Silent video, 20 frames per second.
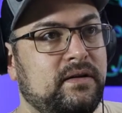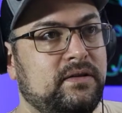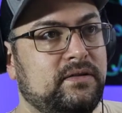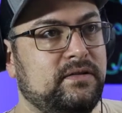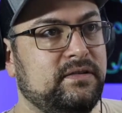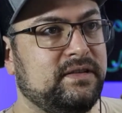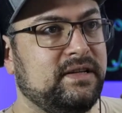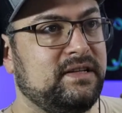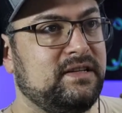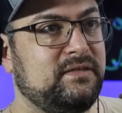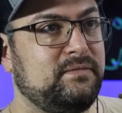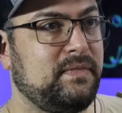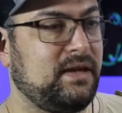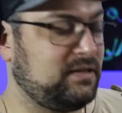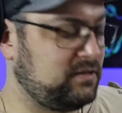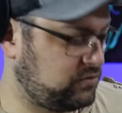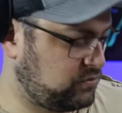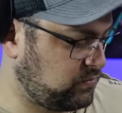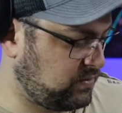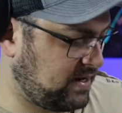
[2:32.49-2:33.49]
Let's get this
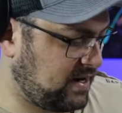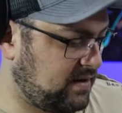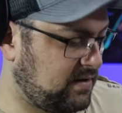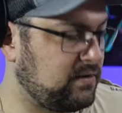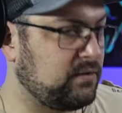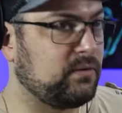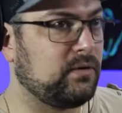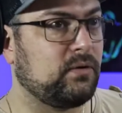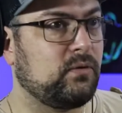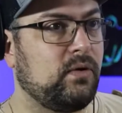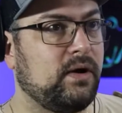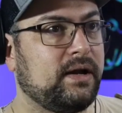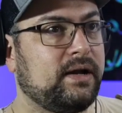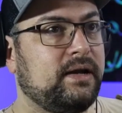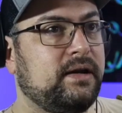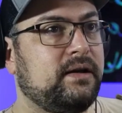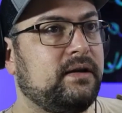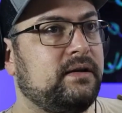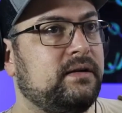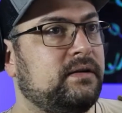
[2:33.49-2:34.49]
message going out here real
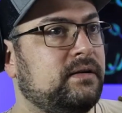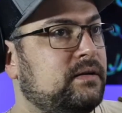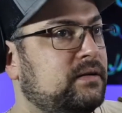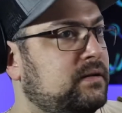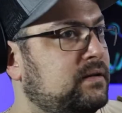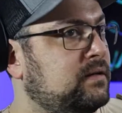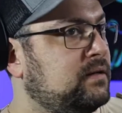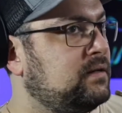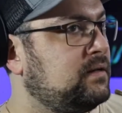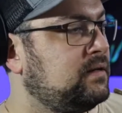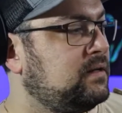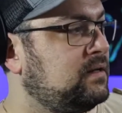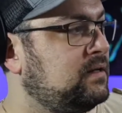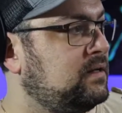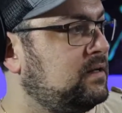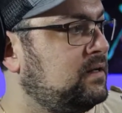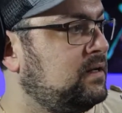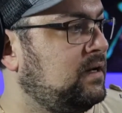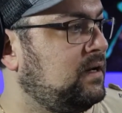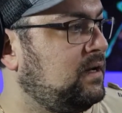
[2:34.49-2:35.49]
quick.
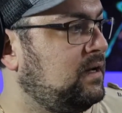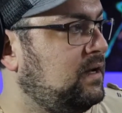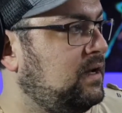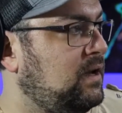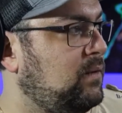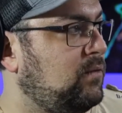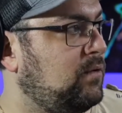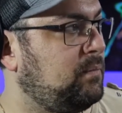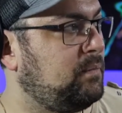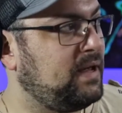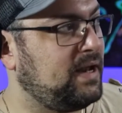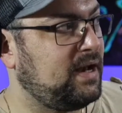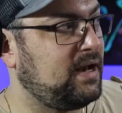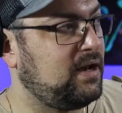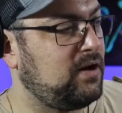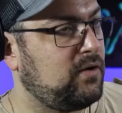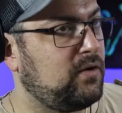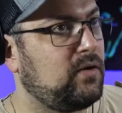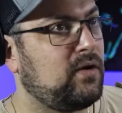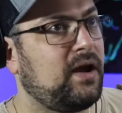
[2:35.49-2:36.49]
We'll pin it
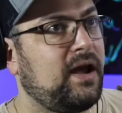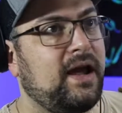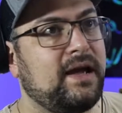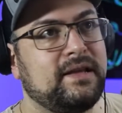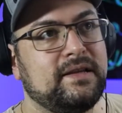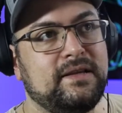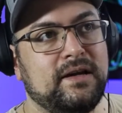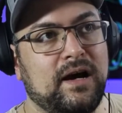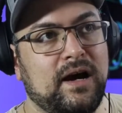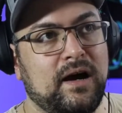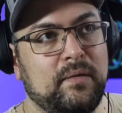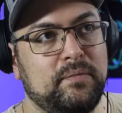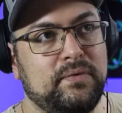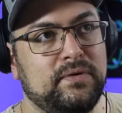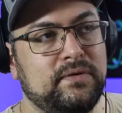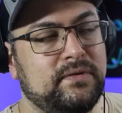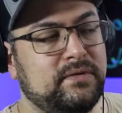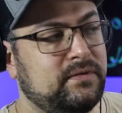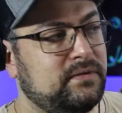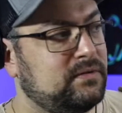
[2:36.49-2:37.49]
here at the top
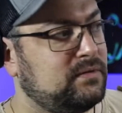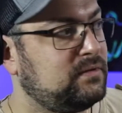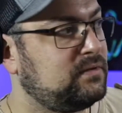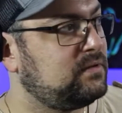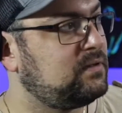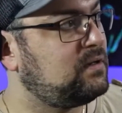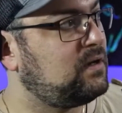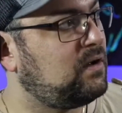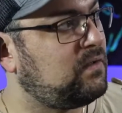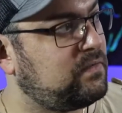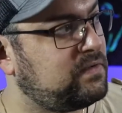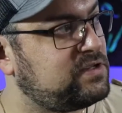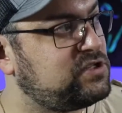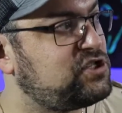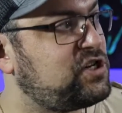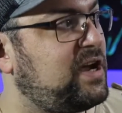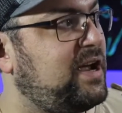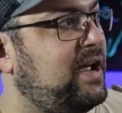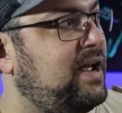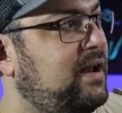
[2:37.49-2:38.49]
of the
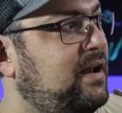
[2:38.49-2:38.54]
chat.